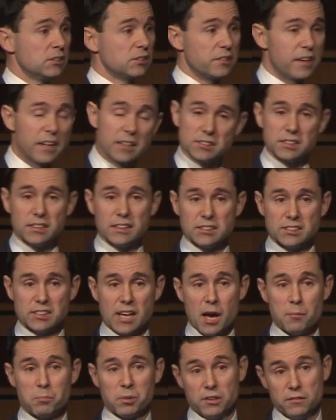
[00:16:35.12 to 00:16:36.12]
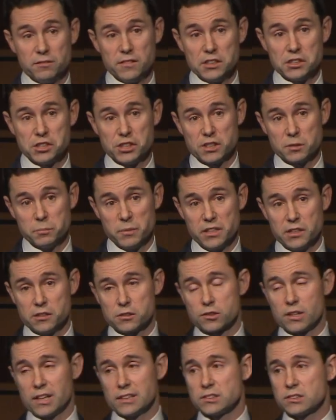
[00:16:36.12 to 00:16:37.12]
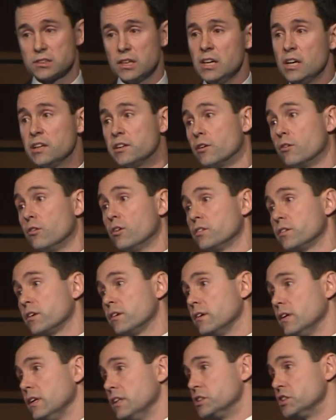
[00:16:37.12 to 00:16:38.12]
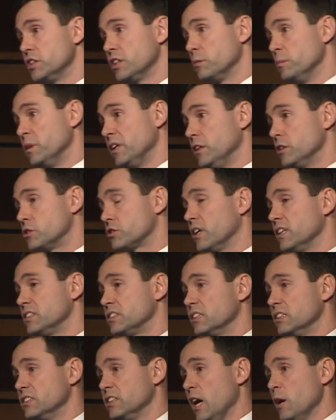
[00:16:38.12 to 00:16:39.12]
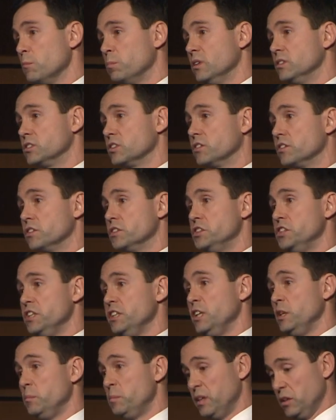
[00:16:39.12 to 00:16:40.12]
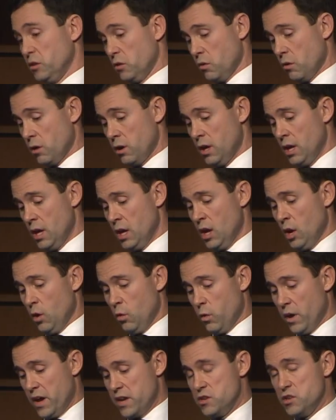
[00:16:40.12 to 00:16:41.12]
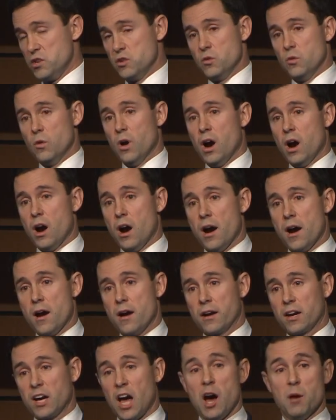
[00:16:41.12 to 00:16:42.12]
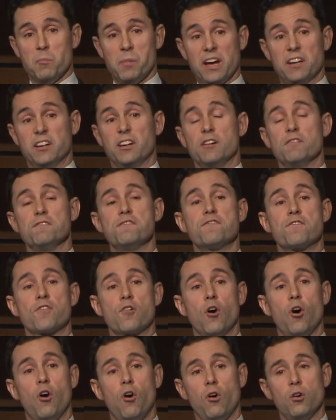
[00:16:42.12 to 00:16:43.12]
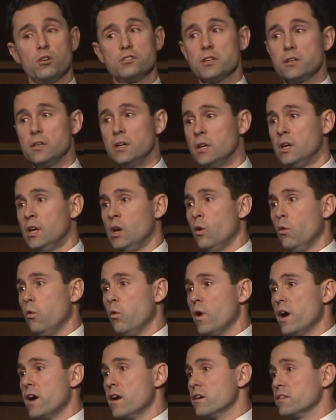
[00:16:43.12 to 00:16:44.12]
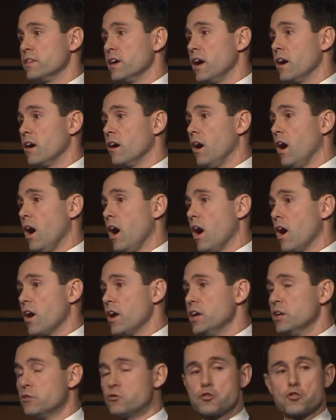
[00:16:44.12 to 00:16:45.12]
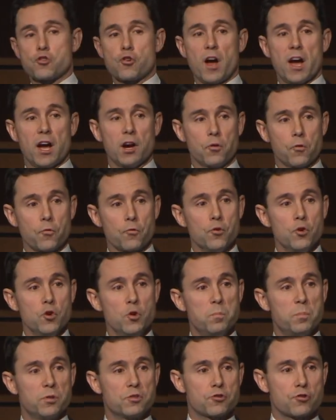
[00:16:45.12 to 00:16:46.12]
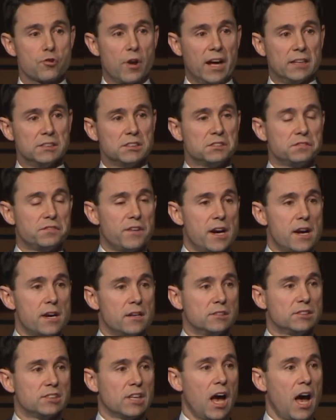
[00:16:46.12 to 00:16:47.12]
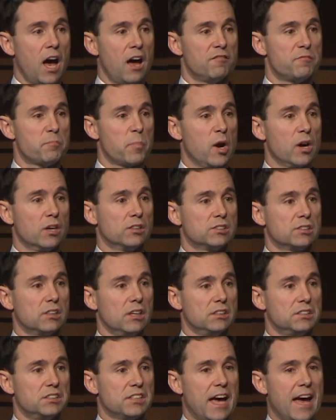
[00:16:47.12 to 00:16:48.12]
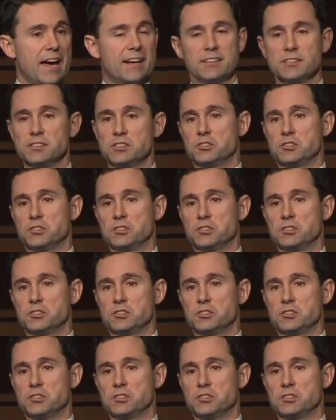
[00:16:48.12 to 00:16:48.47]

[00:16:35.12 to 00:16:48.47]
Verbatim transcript: So there's an example of legitimate interest. There are other legitimate interest examples under GDPR when you are combating a fraud, where there are intra-group transfers of personal data.